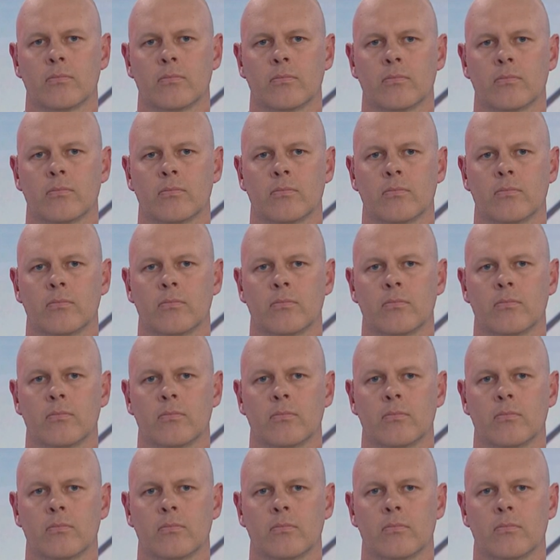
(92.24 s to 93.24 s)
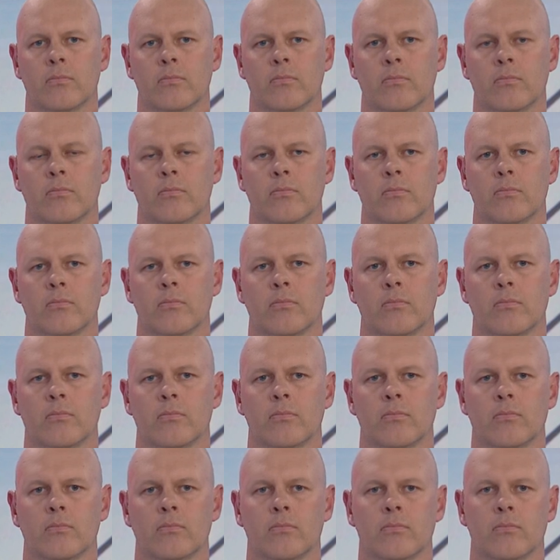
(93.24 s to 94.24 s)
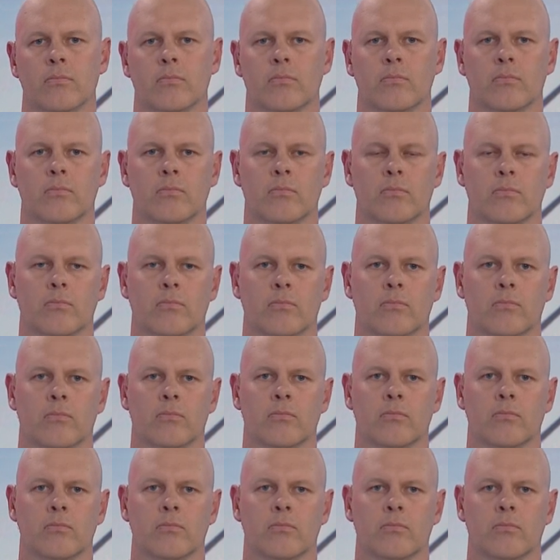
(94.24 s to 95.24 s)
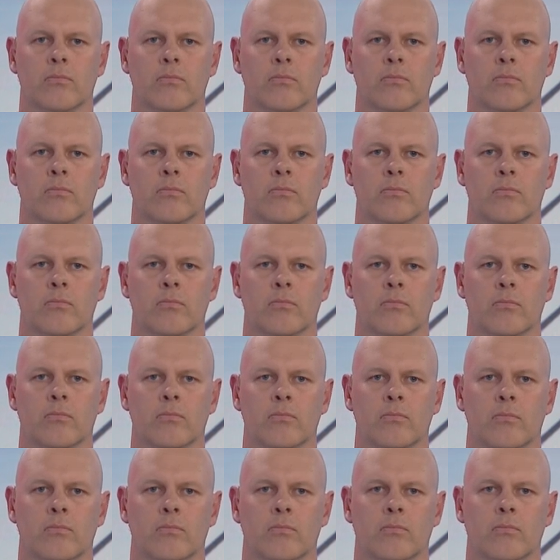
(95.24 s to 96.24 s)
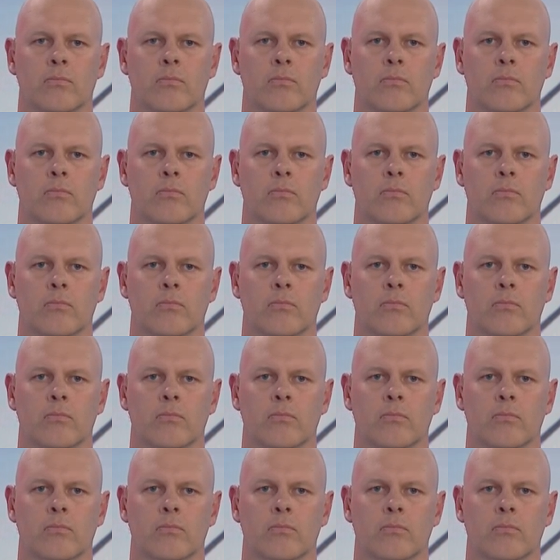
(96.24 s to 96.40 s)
(silent)